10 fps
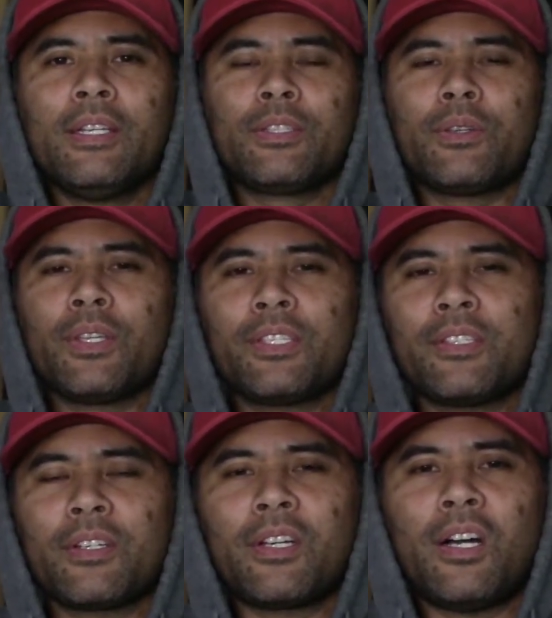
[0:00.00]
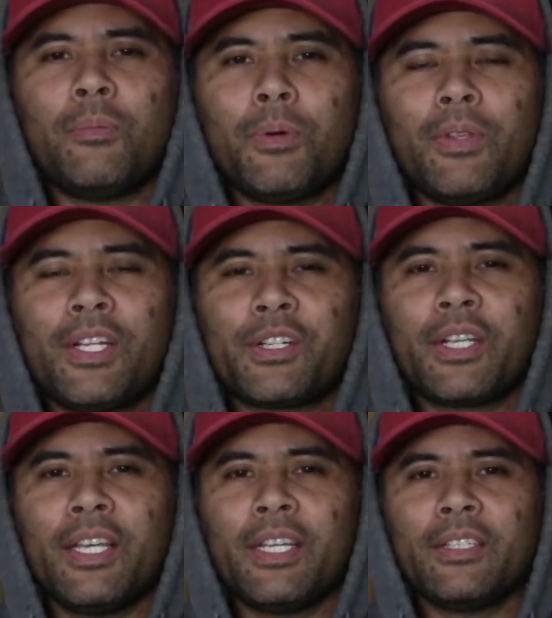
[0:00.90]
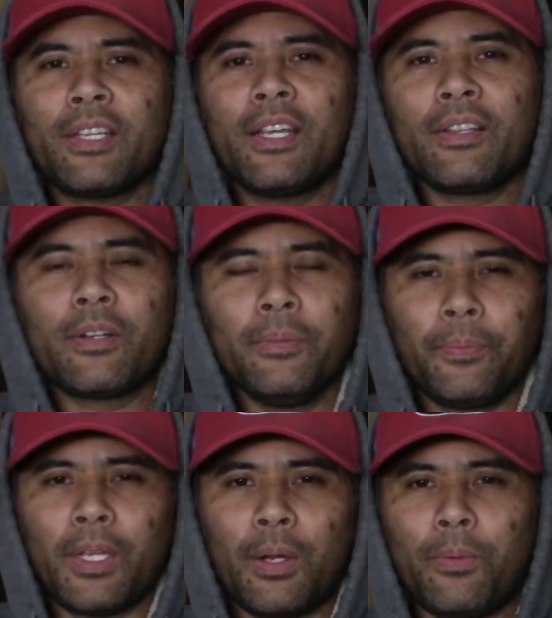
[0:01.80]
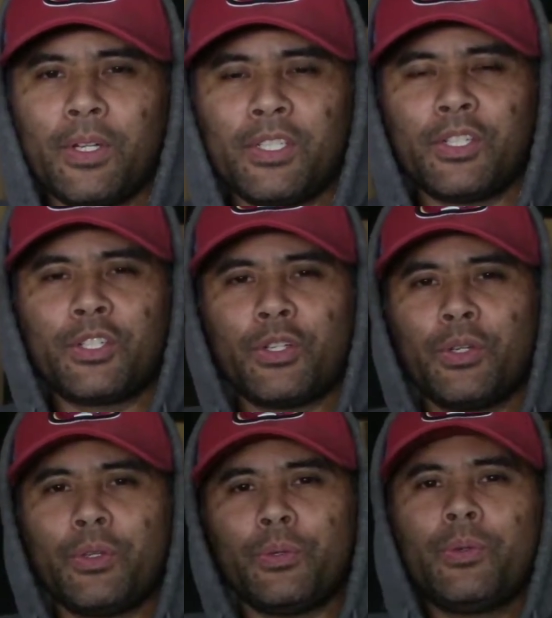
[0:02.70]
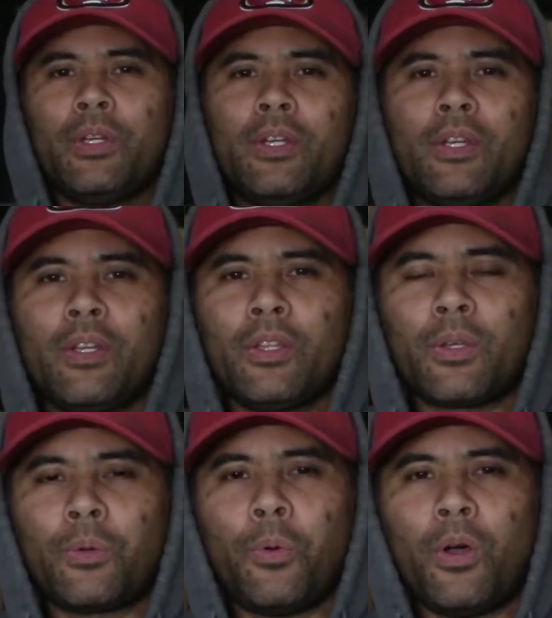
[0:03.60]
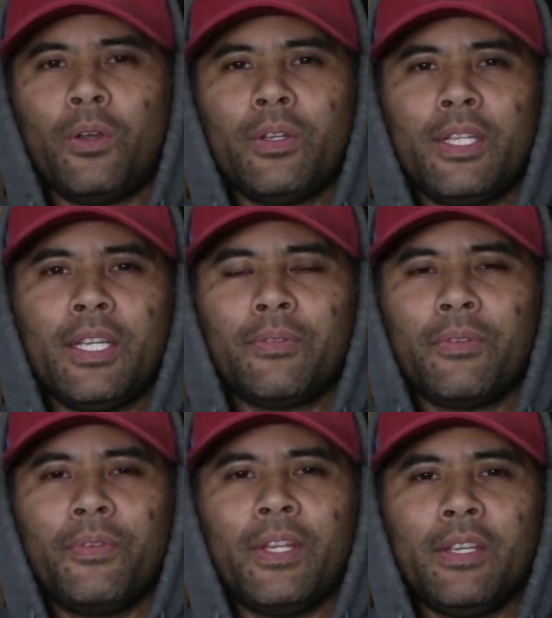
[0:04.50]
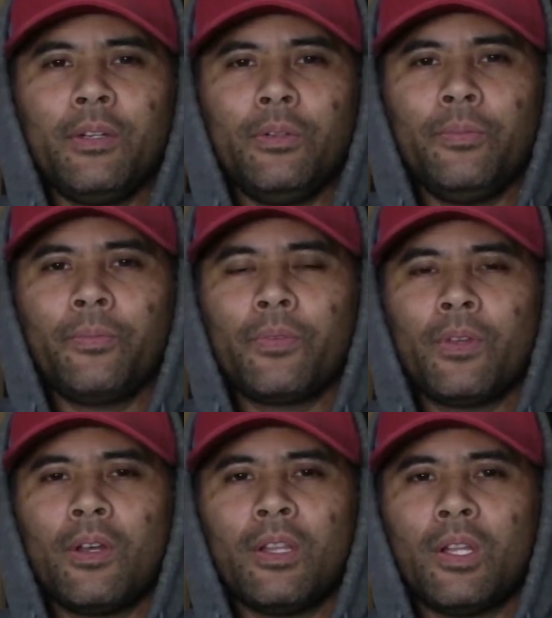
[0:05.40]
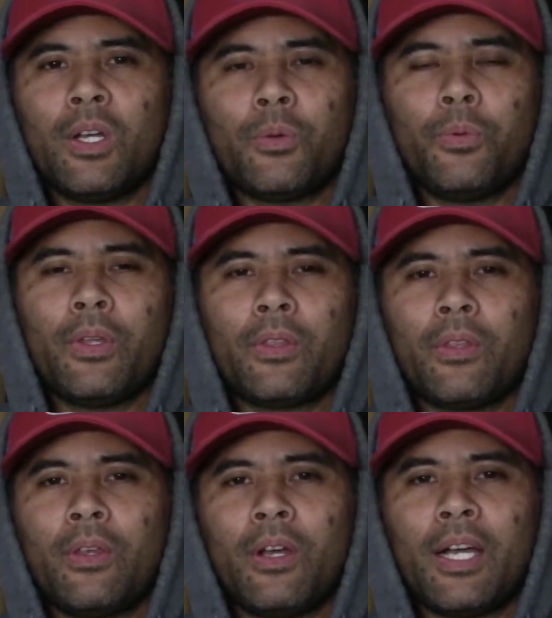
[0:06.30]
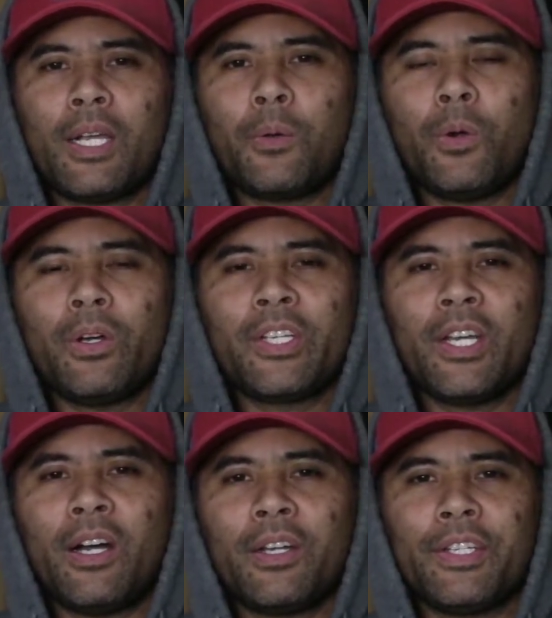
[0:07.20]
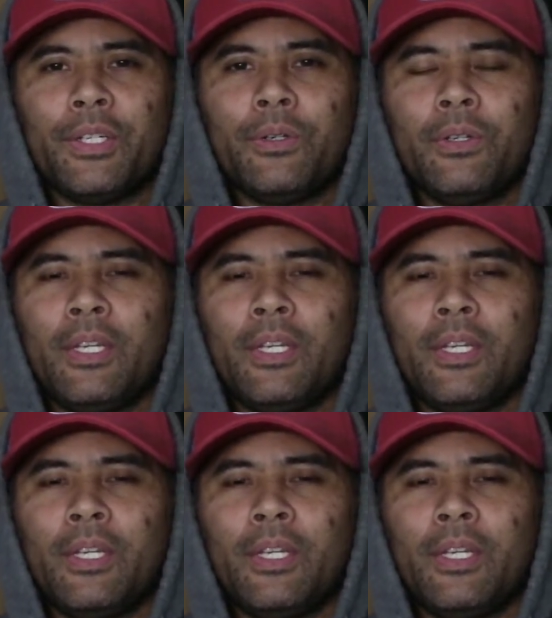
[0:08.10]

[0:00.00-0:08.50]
So this is the combo that you're getting together, and I wanted to show you the quality of the video along with high quality audio